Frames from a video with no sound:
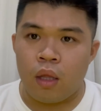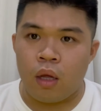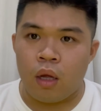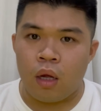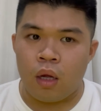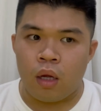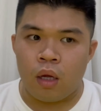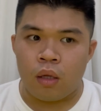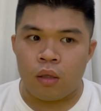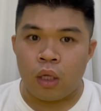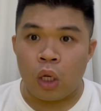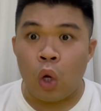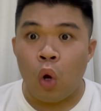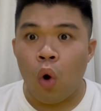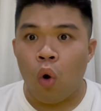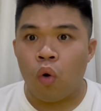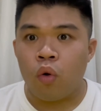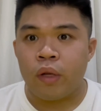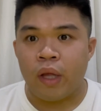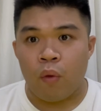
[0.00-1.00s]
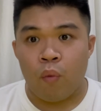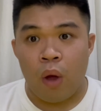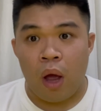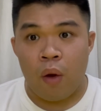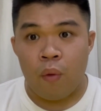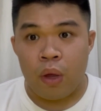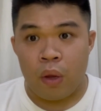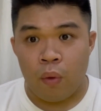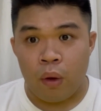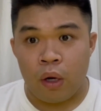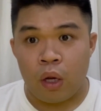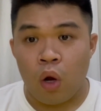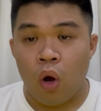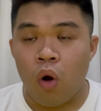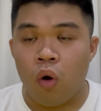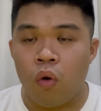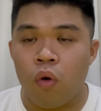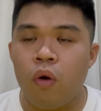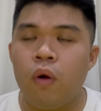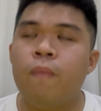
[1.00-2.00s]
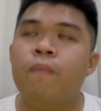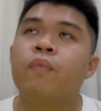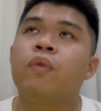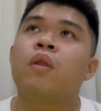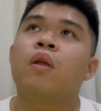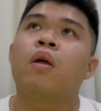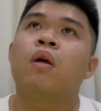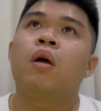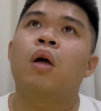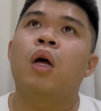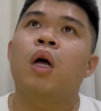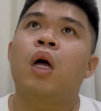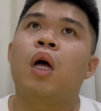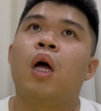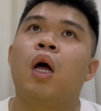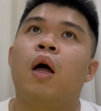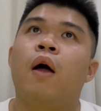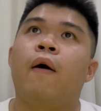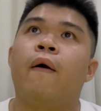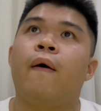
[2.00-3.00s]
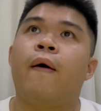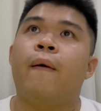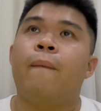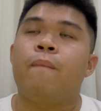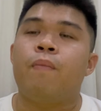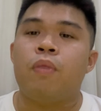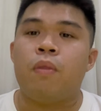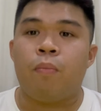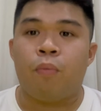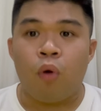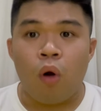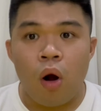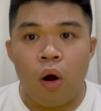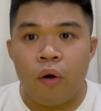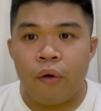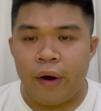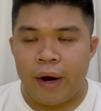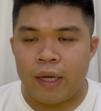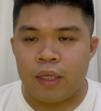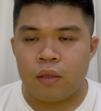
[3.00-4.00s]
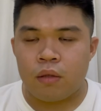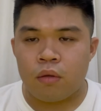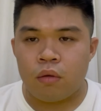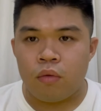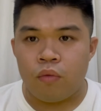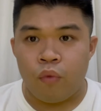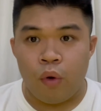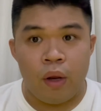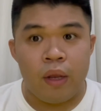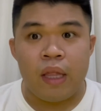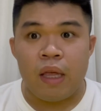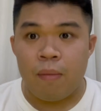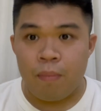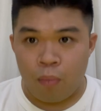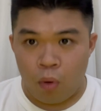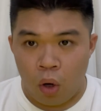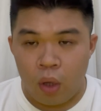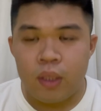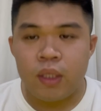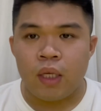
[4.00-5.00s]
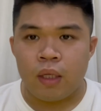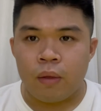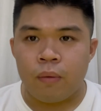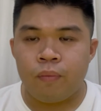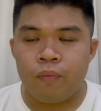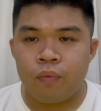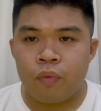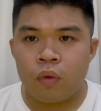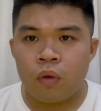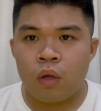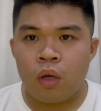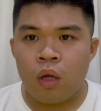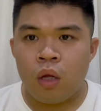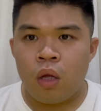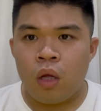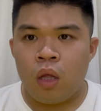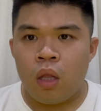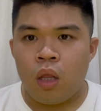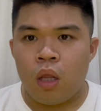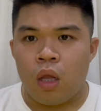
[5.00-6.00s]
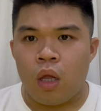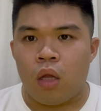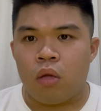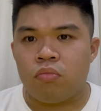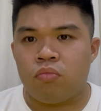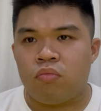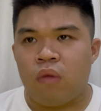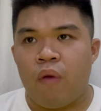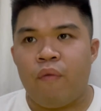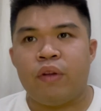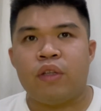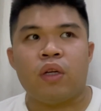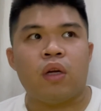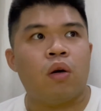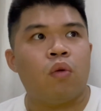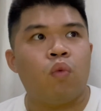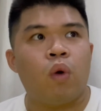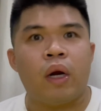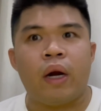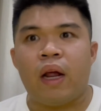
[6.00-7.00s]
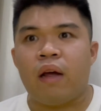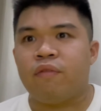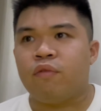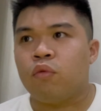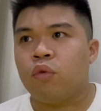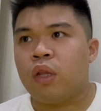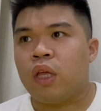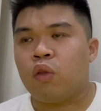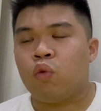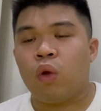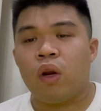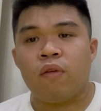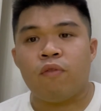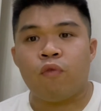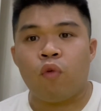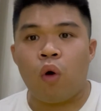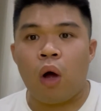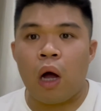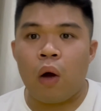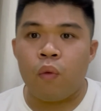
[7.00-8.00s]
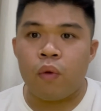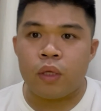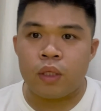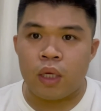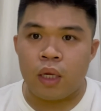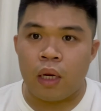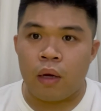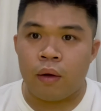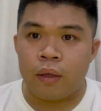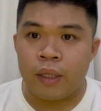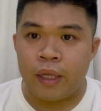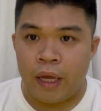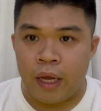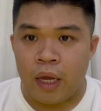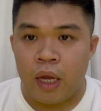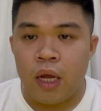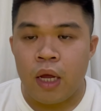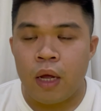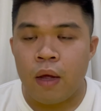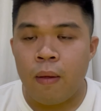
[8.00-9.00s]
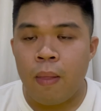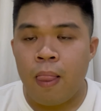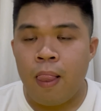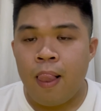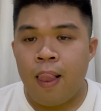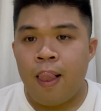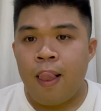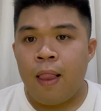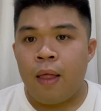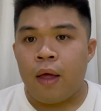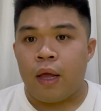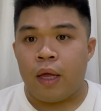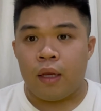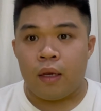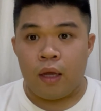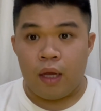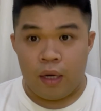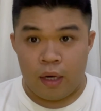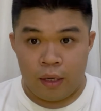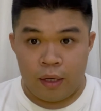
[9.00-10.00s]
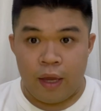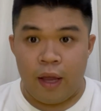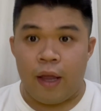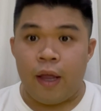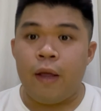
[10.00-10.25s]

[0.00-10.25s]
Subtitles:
the goal that where we want to go, progress really important. Every single one has only 24 hours in our day, in a day.